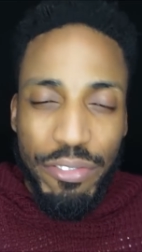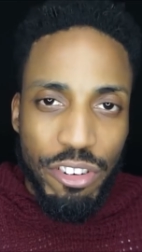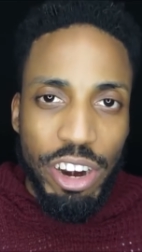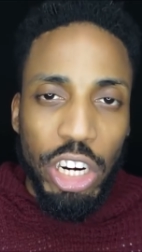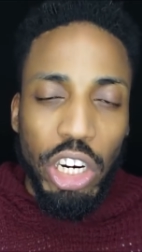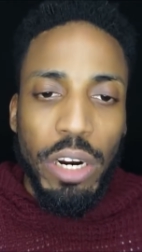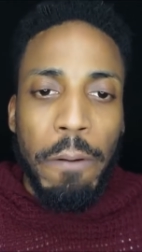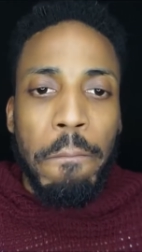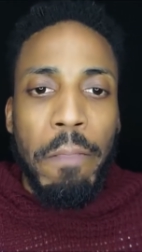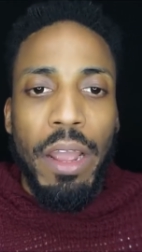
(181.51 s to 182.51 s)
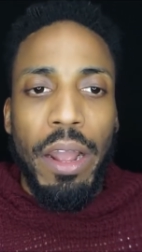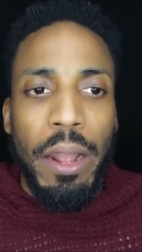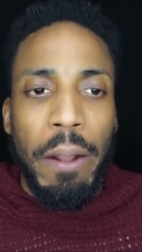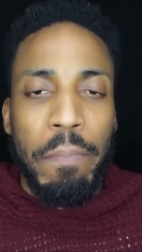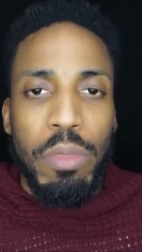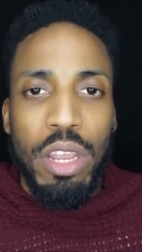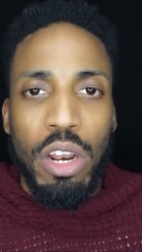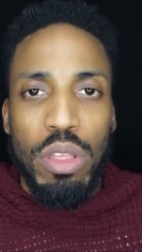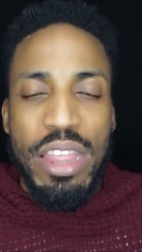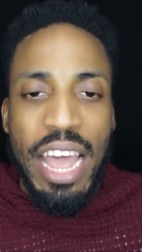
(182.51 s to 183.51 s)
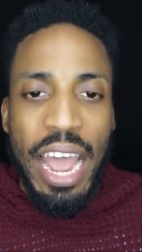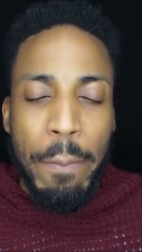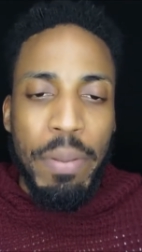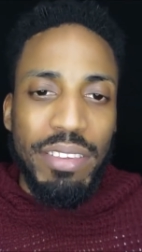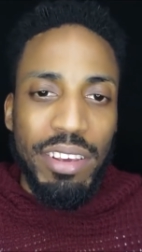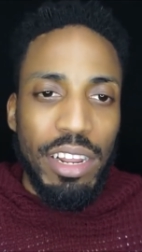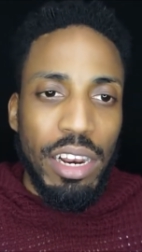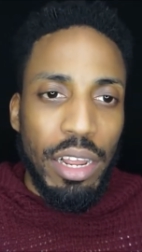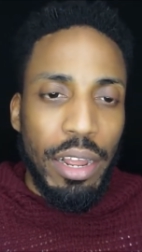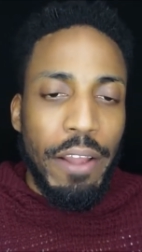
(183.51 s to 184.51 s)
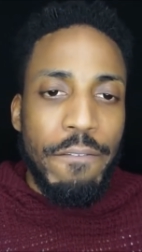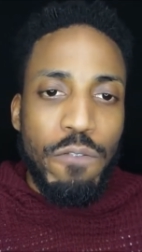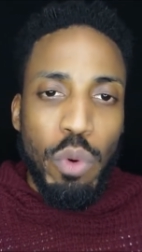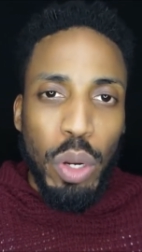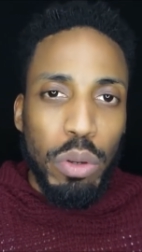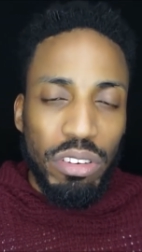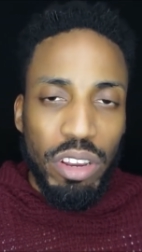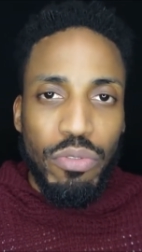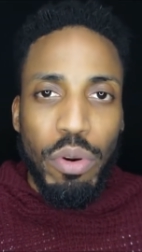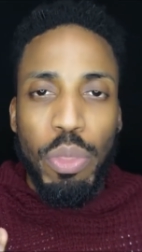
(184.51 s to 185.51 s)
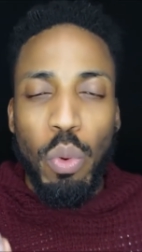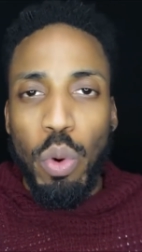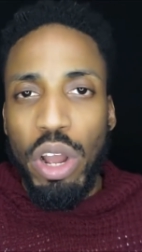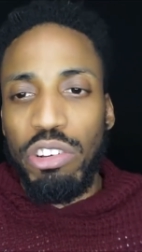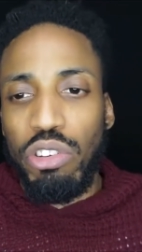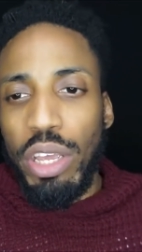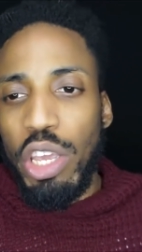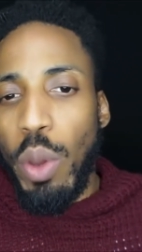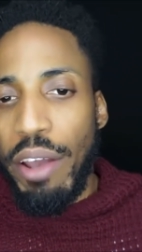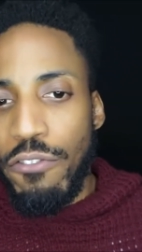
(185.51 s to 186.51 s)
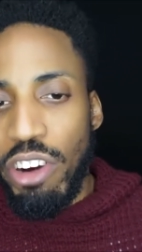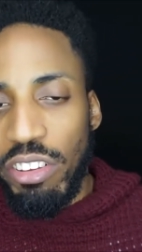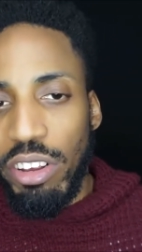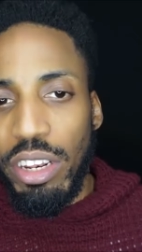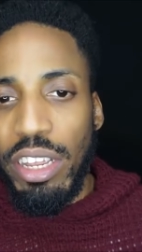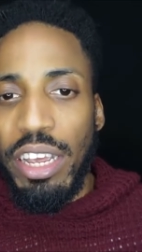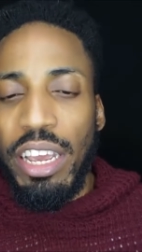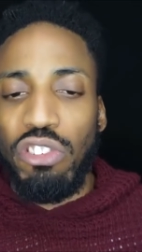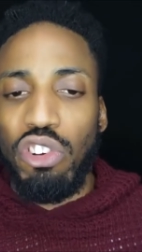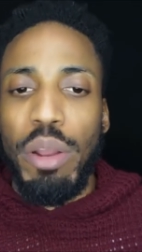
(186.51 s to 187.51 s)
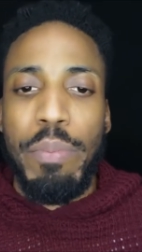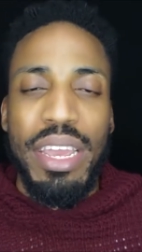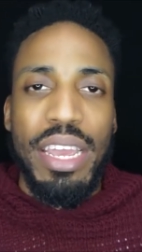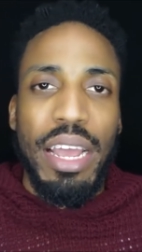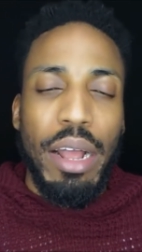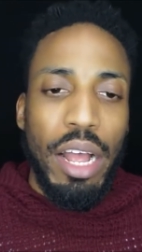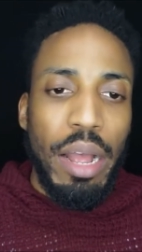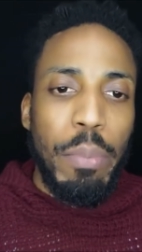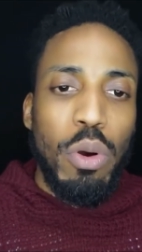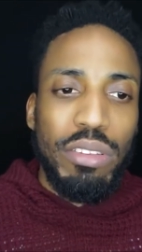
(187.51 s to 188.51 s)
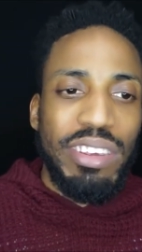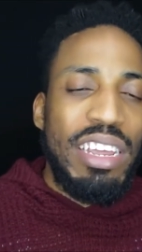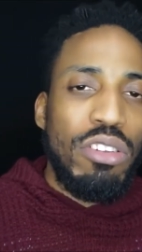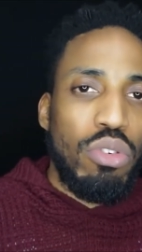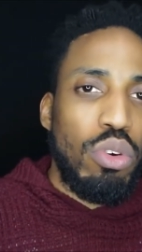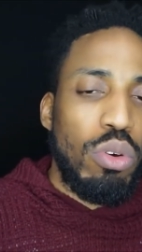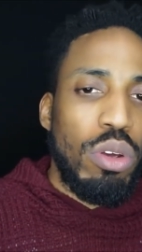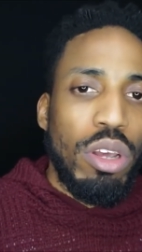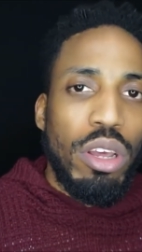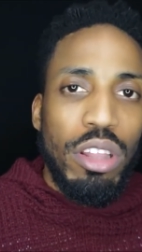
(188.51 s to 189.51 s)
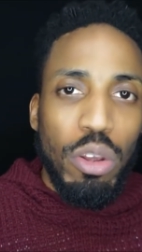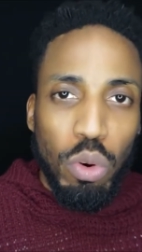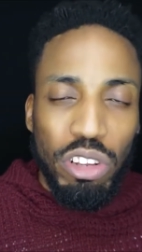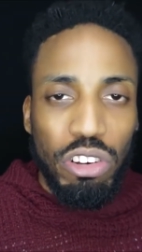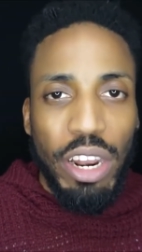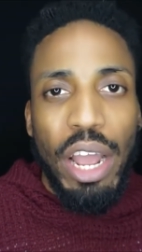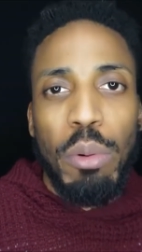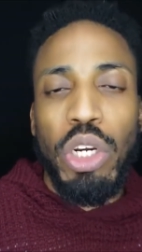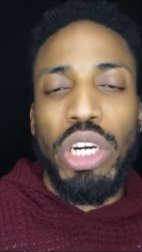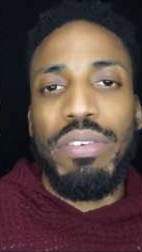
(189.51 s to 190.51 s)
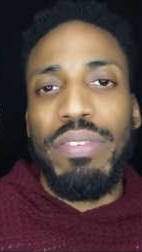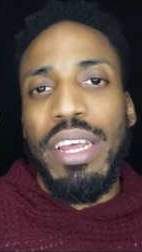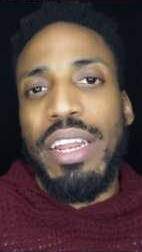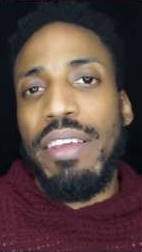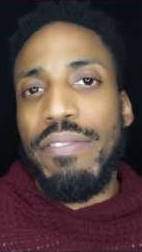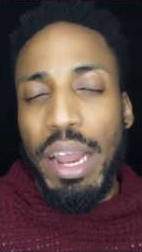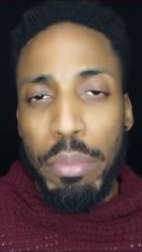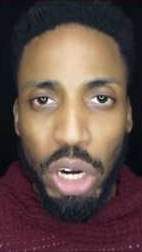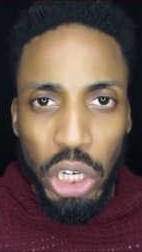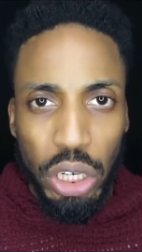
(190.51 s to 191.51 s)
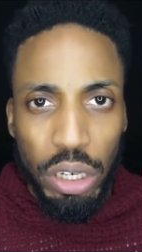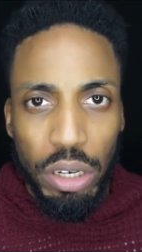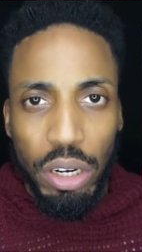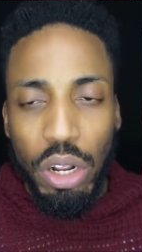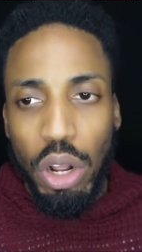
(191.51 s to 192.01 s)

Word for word: the fridge, um, you know, that particular frequency from the words that you have written is going to be uh, put into the water. It's going to help shift the vibration